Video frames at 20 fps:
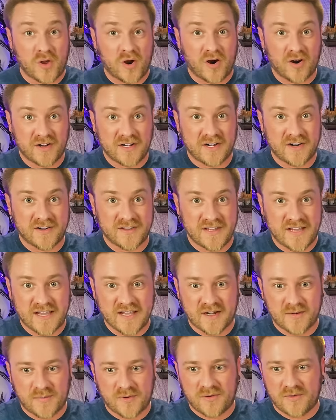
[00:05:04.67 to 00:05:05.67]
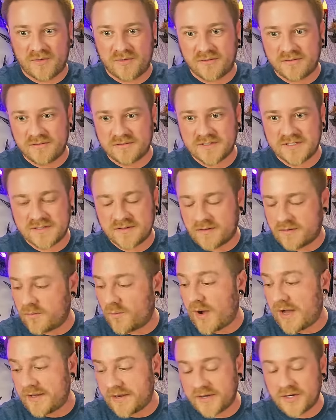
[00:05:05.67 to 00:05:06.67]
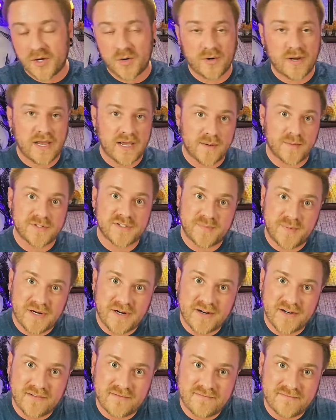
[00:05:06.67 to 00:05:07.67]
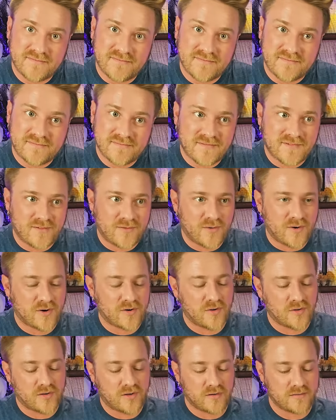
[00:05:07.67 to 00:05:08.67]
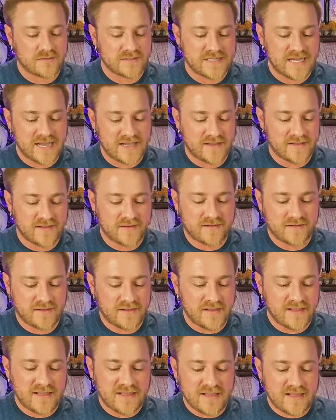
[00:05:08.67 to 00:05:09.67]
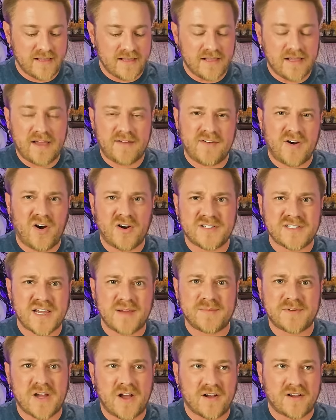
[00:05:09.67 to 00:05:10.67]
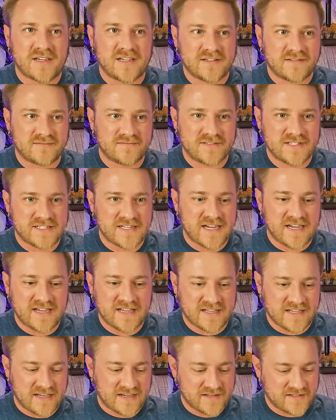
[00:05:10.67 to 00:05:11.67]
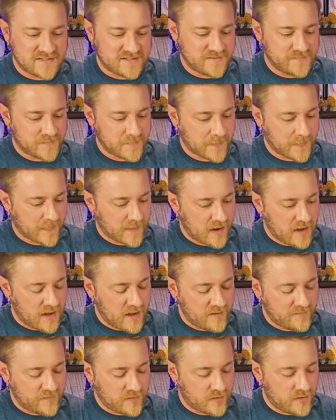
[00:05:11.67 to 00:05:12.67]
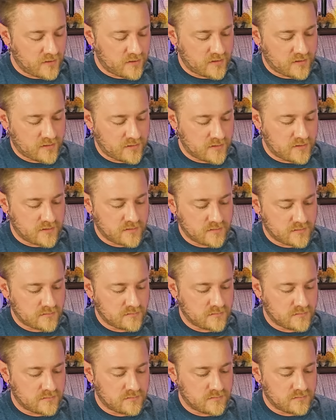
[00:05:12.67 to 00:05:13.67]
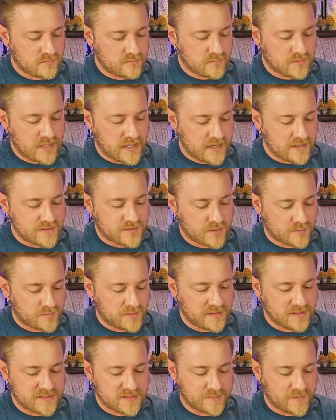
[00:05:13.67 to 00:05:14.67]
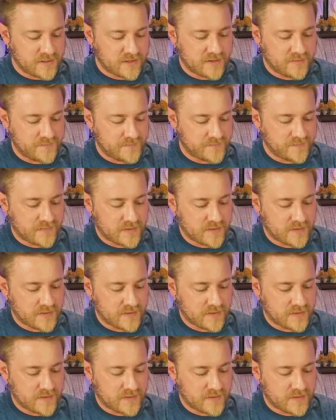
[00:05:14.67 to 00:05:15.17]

card here in the animals, wild unknown animal spirit oracle deck. I'm having a hard time talking today, I guess. For Cancer, please, spirit.